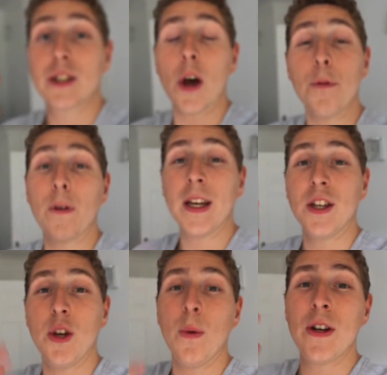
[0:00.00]
So hopefully
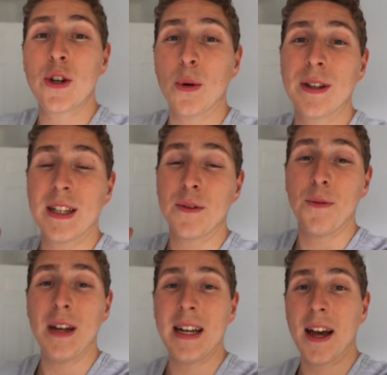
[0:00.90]
you enjoyed this
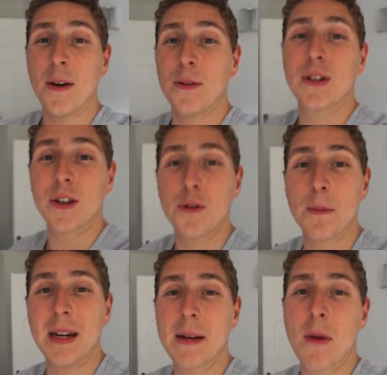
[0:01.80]
video. The
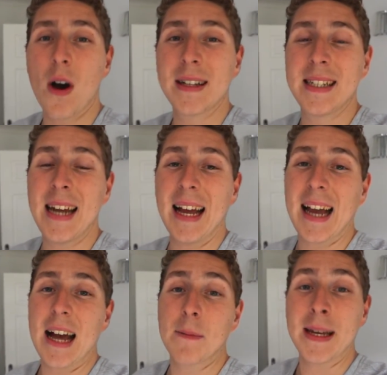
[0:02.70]
Social Media Marketing
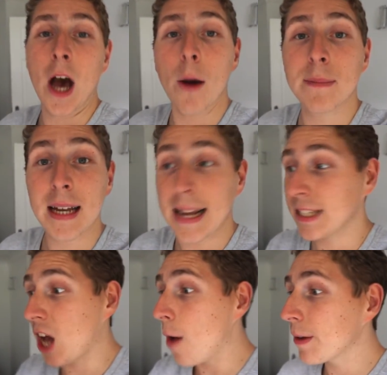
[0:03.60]
Academy update
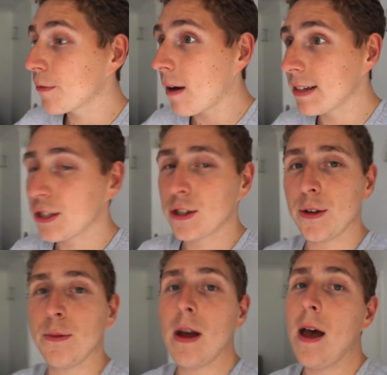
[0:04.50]
is coming very
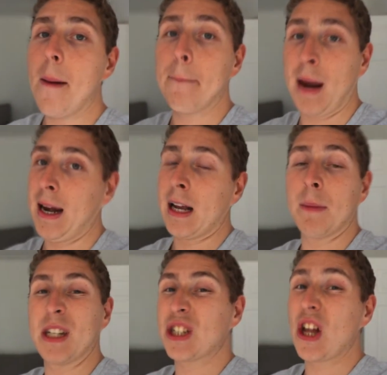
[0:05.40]
soon, meaning I'm
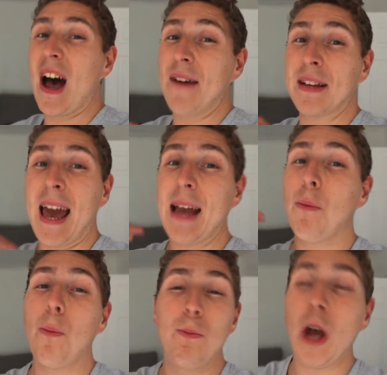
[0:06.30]
gonna start having
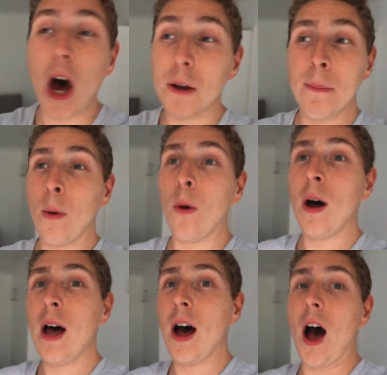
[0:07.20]
a ton
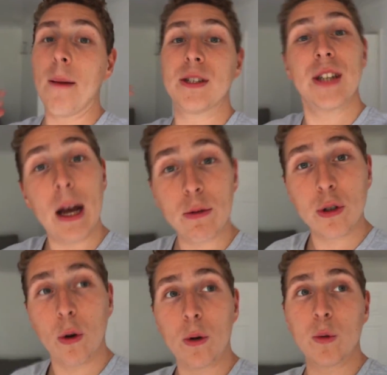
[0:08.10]
more um, sales
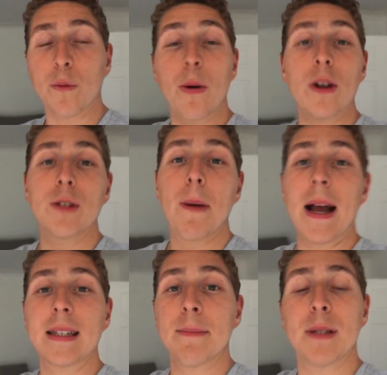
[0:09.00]
calls with
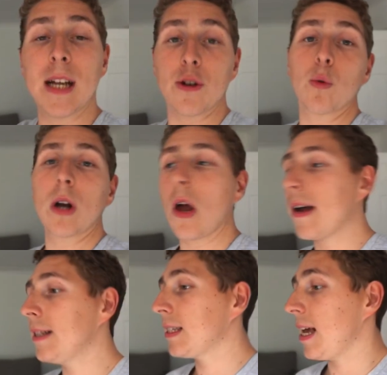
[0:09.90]
prospects and potential
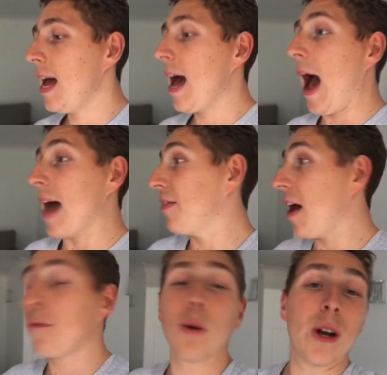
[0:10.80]
clients and
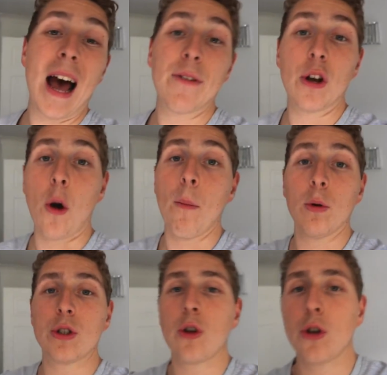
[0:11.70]
therefore gonna have a lot
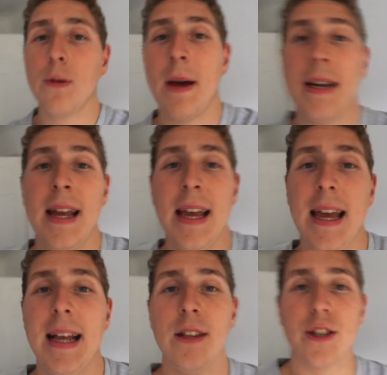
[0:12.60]
more to document
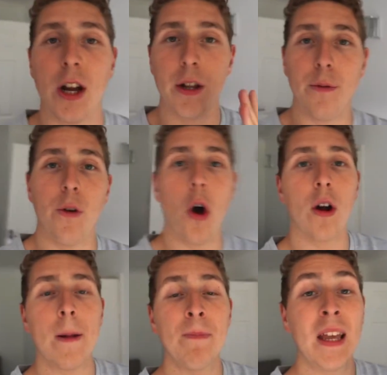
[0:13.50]
inside of the
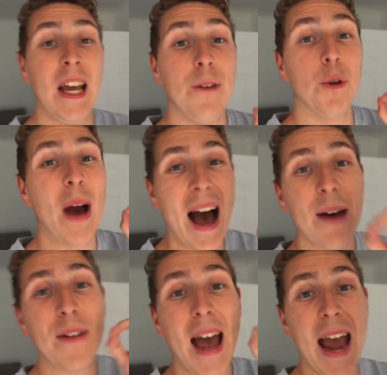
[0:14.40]
vlog. If you
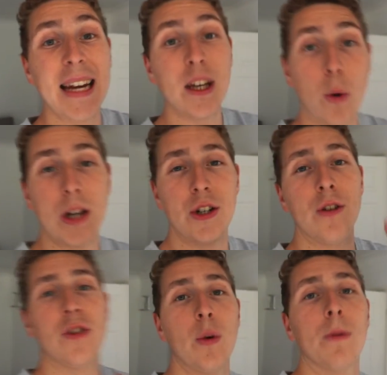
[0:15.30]
have any
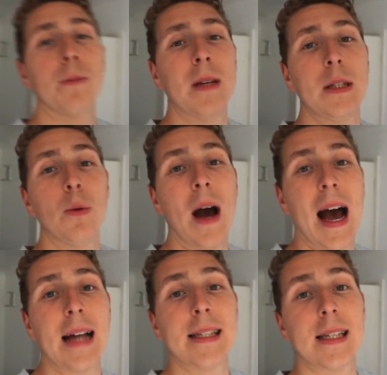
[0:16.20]
questions that you want me to
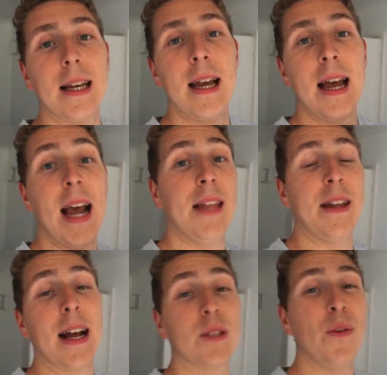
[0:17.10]
answer in
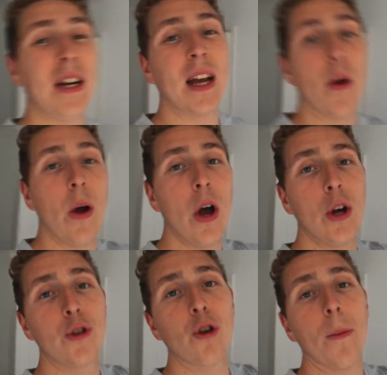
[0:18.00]
the next video,
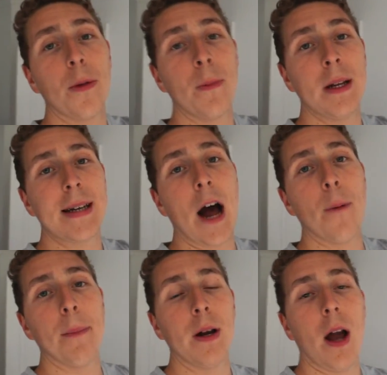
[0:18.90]
drop them
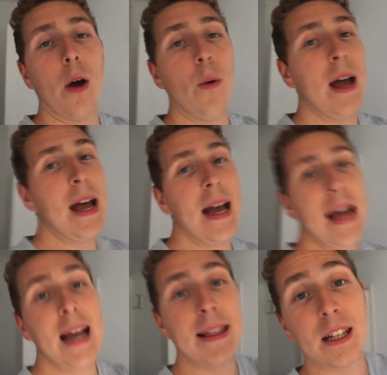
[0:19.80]
down below.
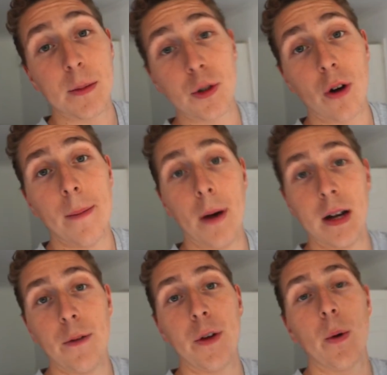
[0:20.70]
Hit that subscribe
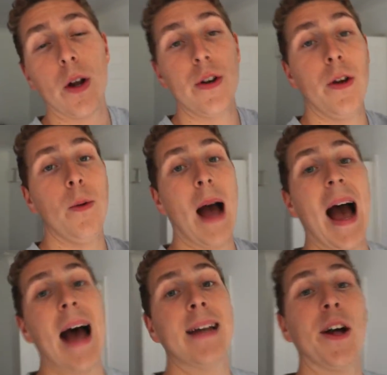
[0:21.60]
button if you are new,
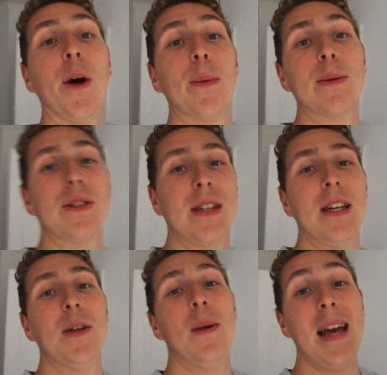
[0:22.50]
and I will see
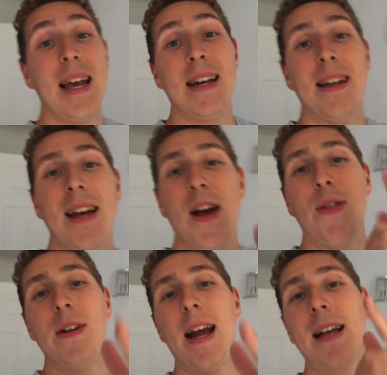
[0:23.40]
you in
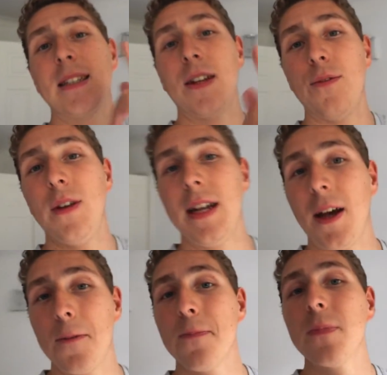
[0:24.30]
the next
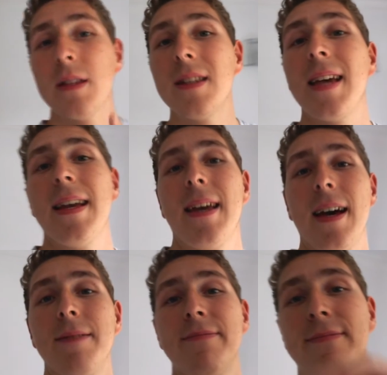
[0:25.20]
video. Take
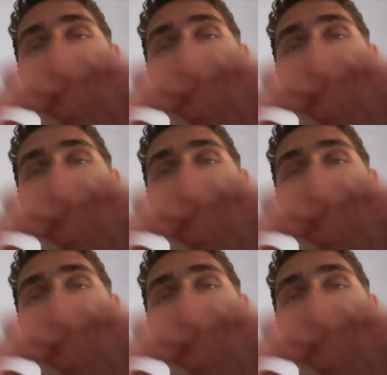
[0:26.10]
care.